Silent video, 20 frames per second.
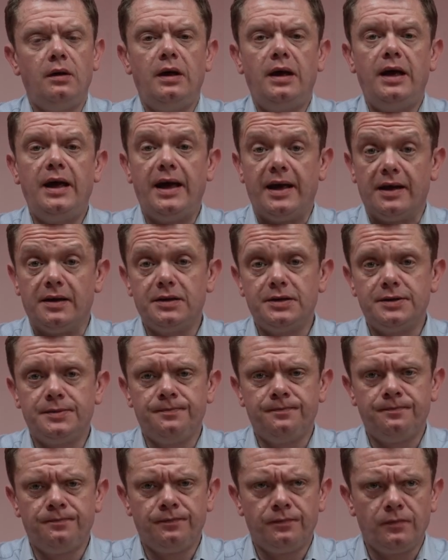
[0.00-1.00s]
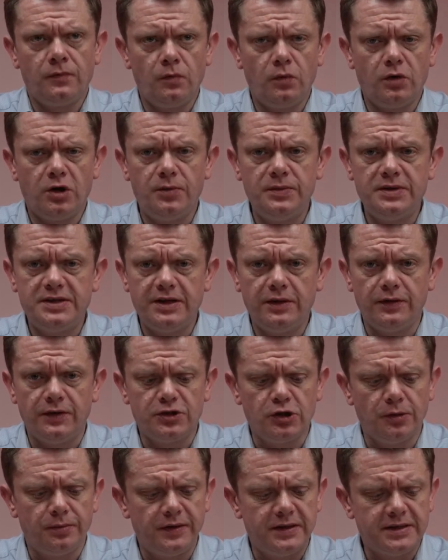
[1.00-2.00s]
and what can we see on the
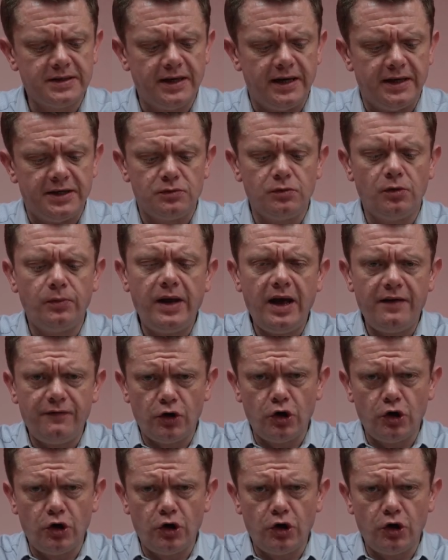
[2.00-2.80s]
top of this case? Well, we have a